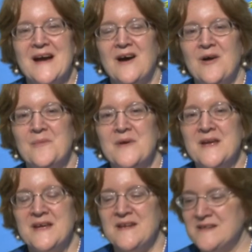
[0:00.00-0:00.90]

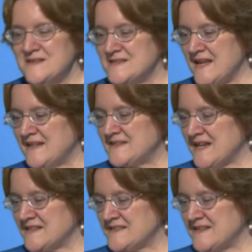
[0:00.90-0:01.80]
It is a
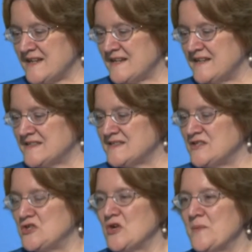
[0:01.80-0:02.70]
test that is
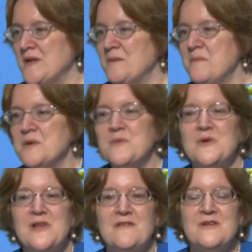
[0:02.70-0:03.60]
determining
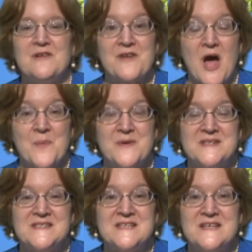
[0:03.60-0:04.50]
minimal level of
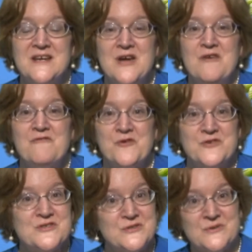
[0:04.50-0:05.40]
competency for
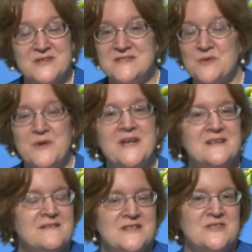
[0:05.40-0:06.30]
the students. So we need
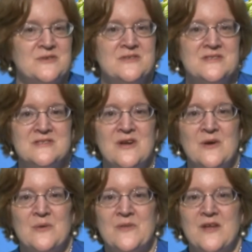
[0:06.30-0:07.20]
to let students
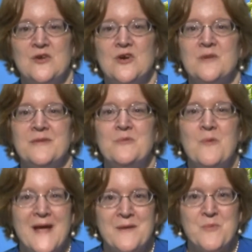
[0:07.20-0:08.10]
know that you're going to be
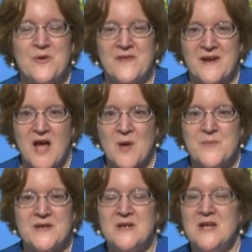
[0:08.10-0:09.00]
way more than
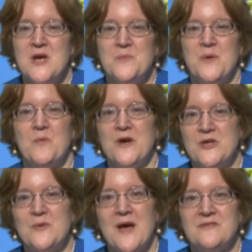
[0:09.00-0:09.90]
competent, but what
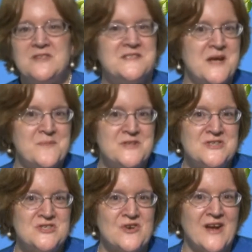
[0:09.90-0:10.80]
you have to
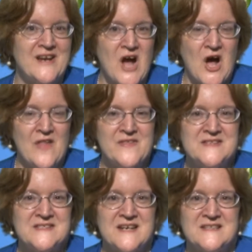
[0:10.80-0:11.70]
demonstrate on
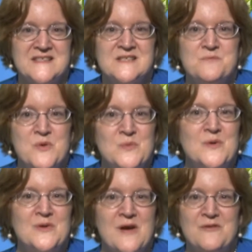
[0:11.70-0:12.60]
this test is
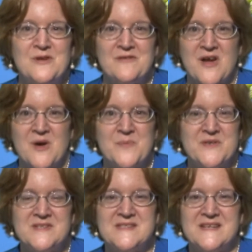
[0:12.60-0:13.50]
minimal level of
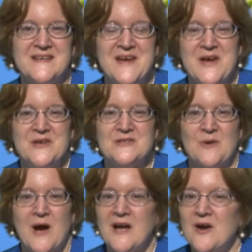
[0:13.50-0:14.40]
competency.
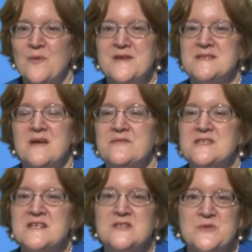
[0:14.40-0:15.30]
So I always
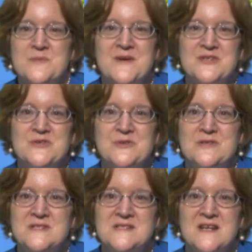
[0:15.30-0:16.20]
emphasize with my
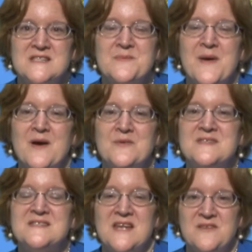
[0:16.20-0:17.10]
students that it's
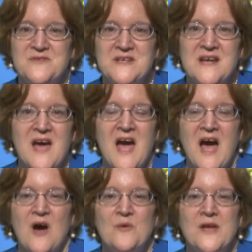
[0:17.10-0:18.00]
about safety.
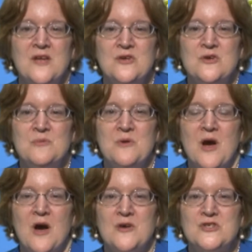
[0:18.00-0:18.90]
How can you
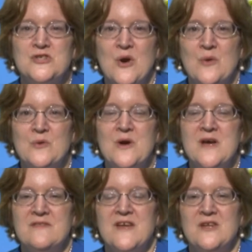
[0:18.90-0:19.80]
show
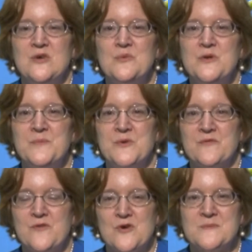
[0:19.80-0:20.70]
that you would
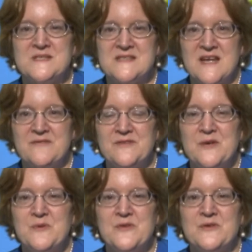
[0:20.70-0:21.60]
perform
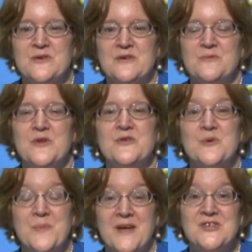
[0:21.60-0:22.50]
safely with
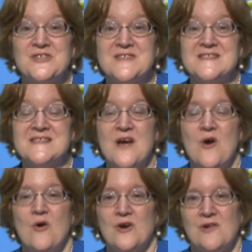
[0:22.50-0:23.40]
your patients
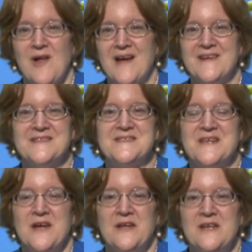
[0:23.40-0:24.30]
or clients,
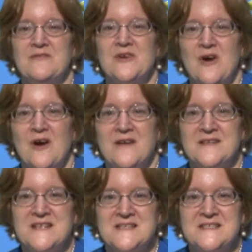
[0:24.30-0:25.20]
even on
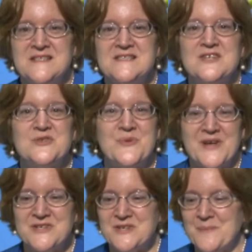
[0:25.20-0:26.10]
a testing
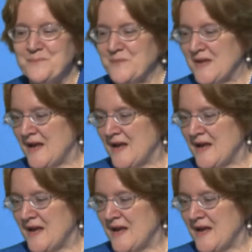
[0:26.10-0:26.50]
situation?